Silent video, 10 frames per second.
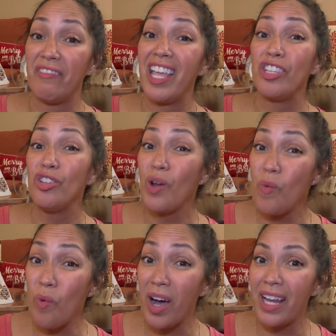it. And you know
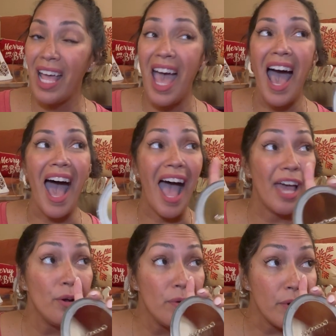what? I
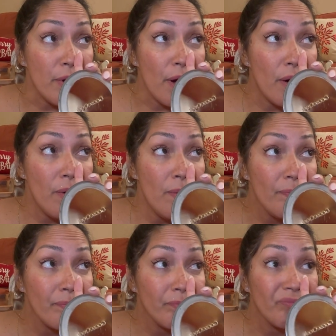don't know.
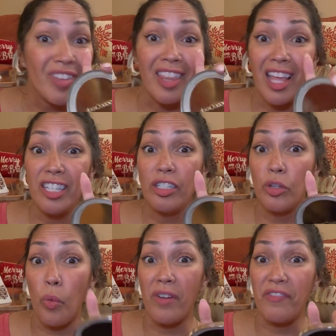And that's
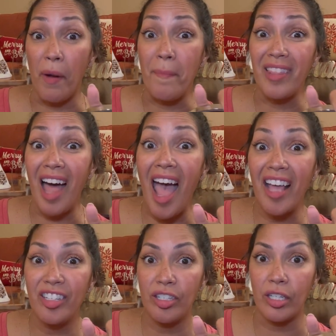the one from
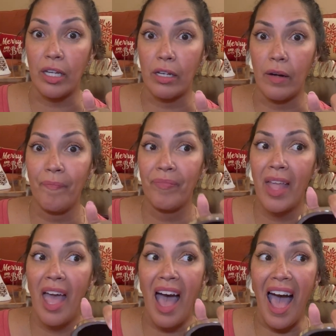last year.
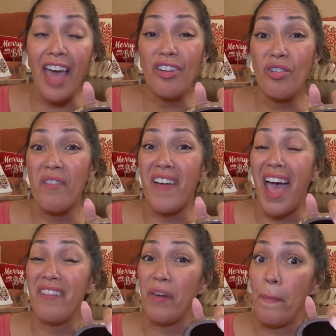I don't know if I
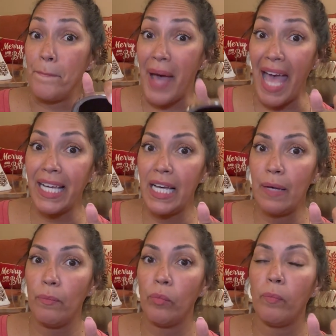have a
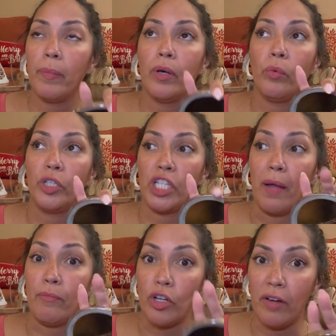backup, which
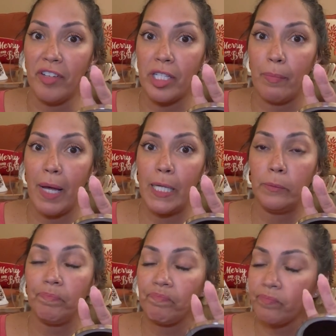I'm nervous about.